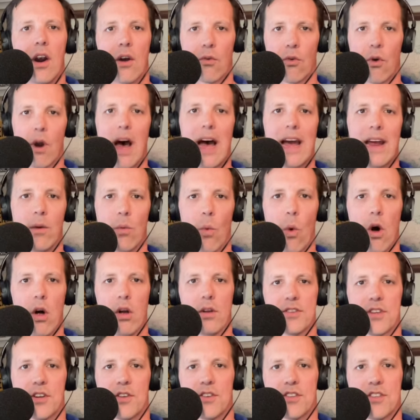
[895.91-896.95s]
Ryan
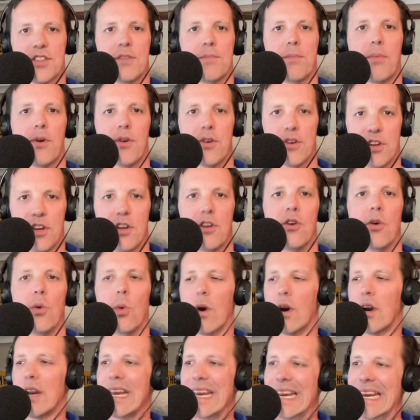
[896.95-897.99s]
Walters, to Purdue,
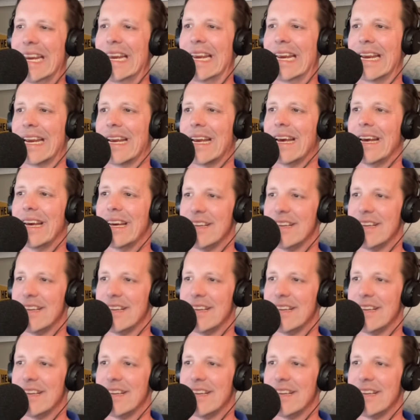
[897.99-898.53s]
where he